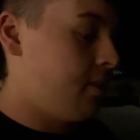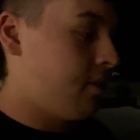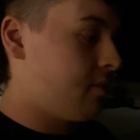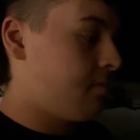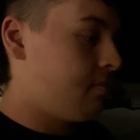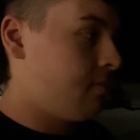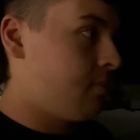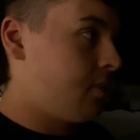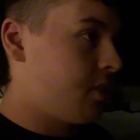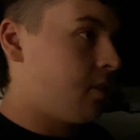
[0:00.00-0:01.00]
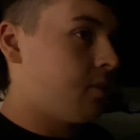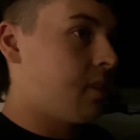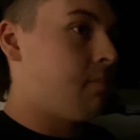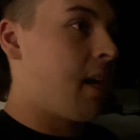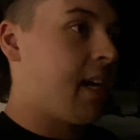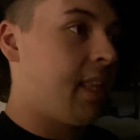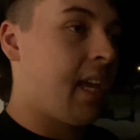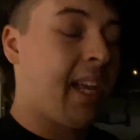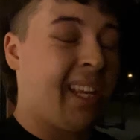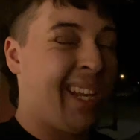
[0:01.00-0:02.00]
Just shows in mind
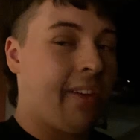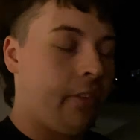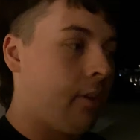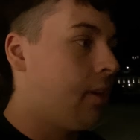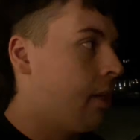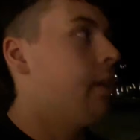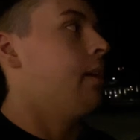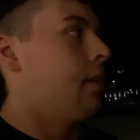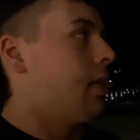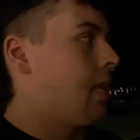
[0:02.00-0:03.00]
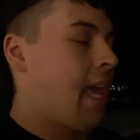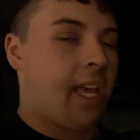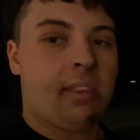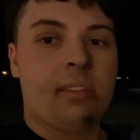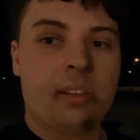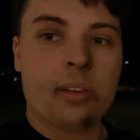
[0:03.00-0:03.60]
I can never let